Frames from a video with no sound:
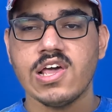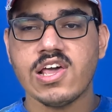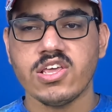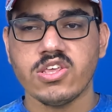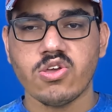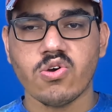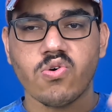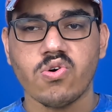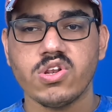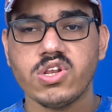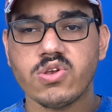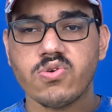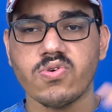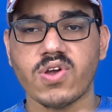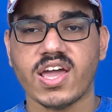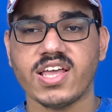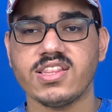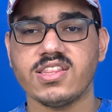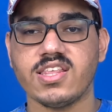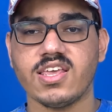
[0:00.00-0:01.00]
You're only
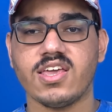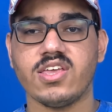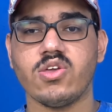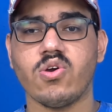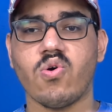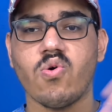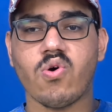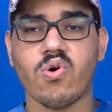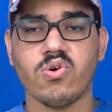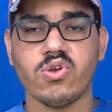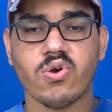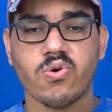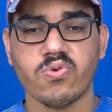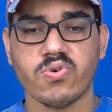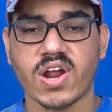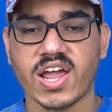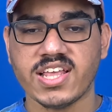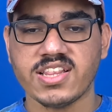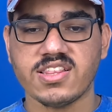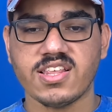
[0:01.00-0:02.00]
right there. You're
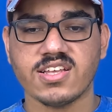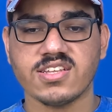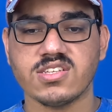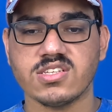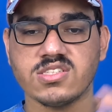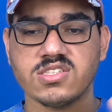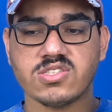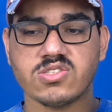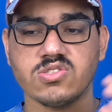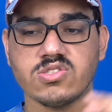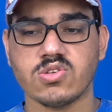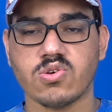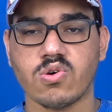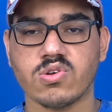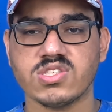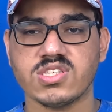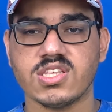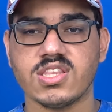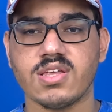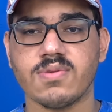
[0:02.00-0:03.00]
right there to talk
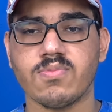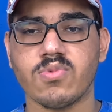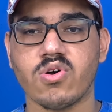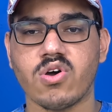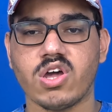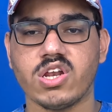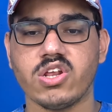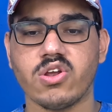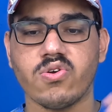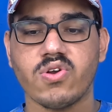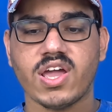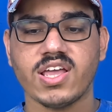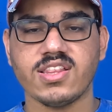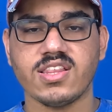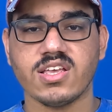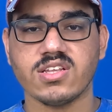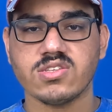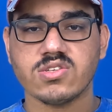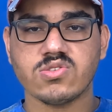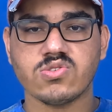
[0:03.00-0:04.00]
to them, oh God. You're right
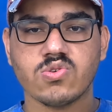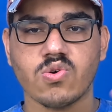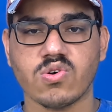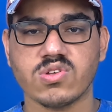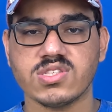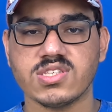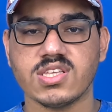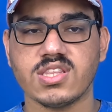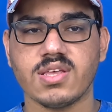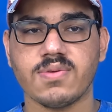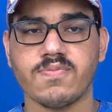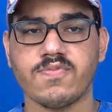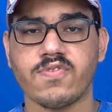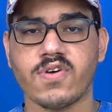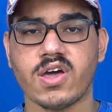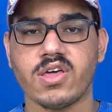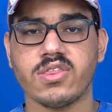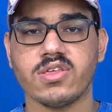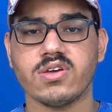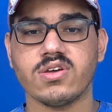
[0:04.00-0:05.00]
there to talk to them,
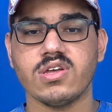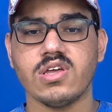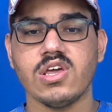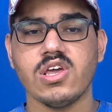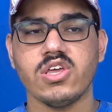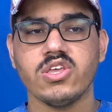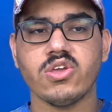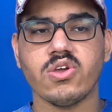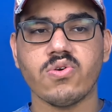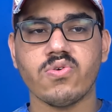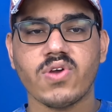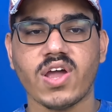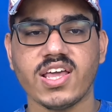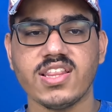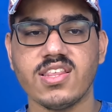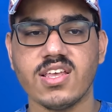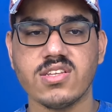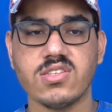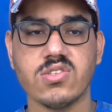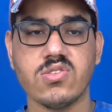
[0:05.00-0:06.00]
Father. You're right
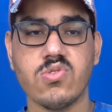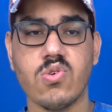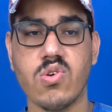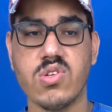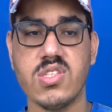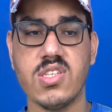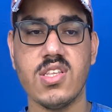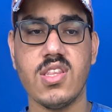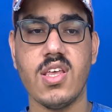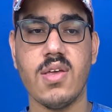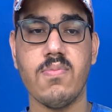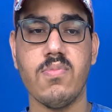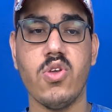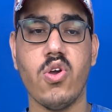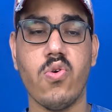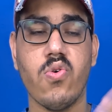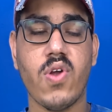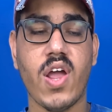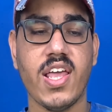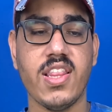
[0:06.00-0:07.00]
there to talk to them.
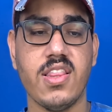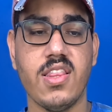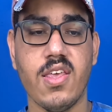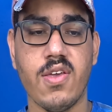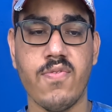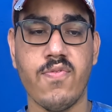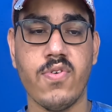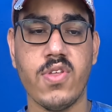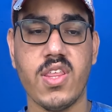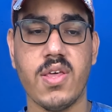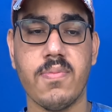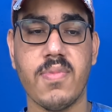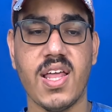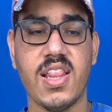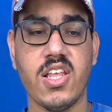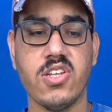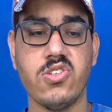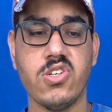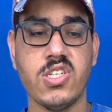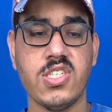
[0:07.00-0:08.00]
You're right there for them. I
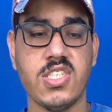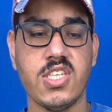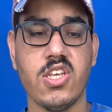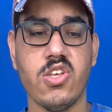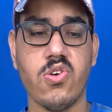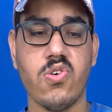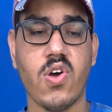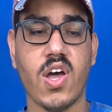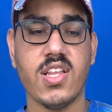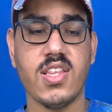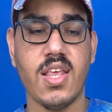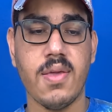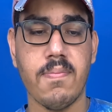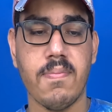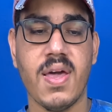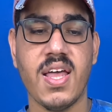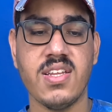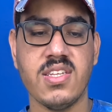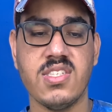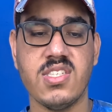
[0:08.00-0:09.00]
let you see you at their
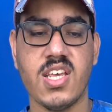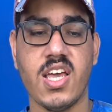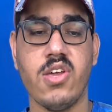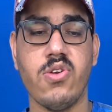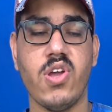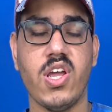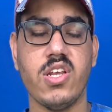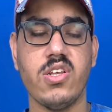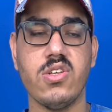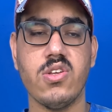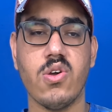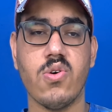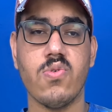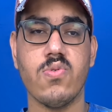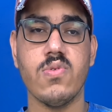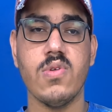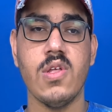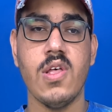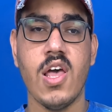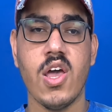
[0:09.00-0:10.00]
bedside right
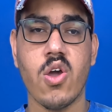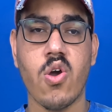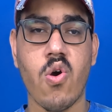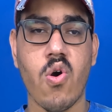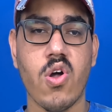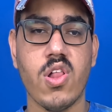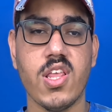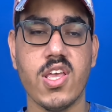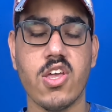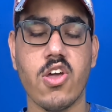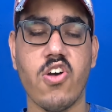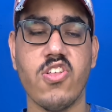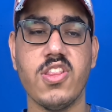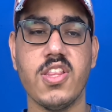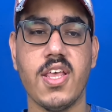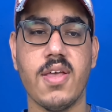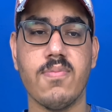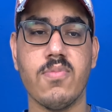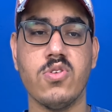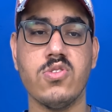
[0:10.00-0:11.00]
now, calling on
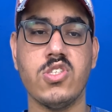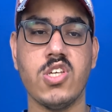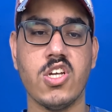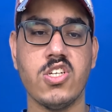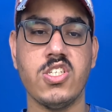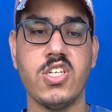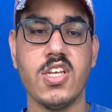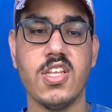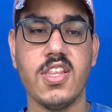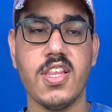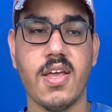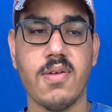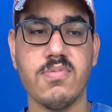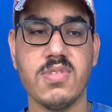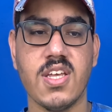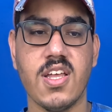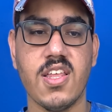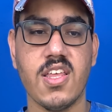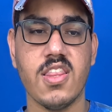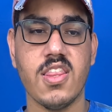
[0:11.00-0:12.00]
them, touching them,
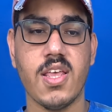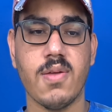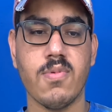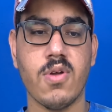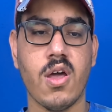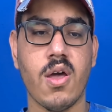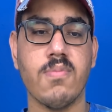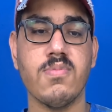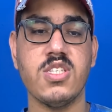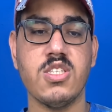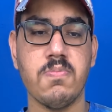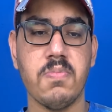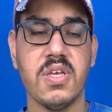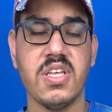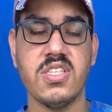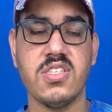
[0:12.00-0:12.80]
telling them, come speak